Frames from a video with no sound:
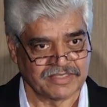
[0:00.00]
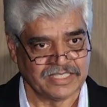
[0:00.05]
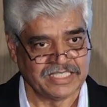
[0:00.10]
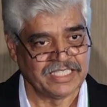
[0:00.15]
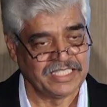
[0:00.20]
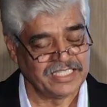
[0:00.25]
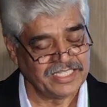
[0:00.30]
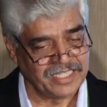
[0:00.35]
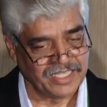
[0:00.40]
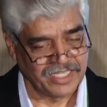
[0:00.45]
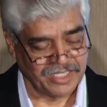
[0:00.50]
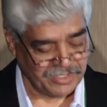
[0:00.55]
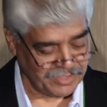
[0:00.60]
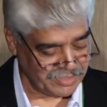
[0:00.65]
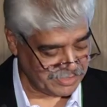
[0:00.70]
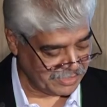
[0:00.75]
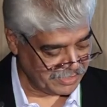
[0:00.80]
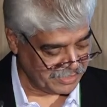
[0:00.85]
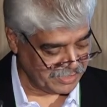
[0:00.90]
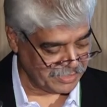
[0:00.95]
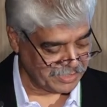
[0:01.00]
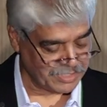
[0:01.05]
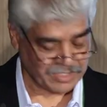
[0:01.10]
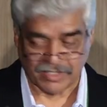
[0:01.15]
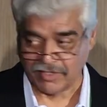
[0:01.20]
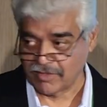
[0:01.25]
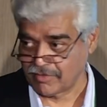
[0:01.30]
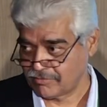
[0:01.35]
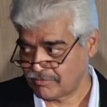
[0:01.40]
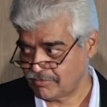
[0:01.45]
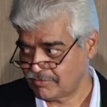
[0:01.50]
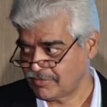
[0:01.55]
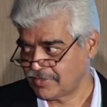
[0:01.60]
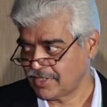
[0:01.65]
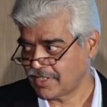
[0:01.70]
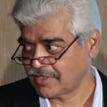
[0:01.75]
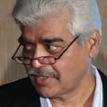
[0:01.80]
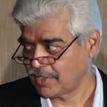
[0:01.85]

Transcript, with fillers: In India, oh, yeah,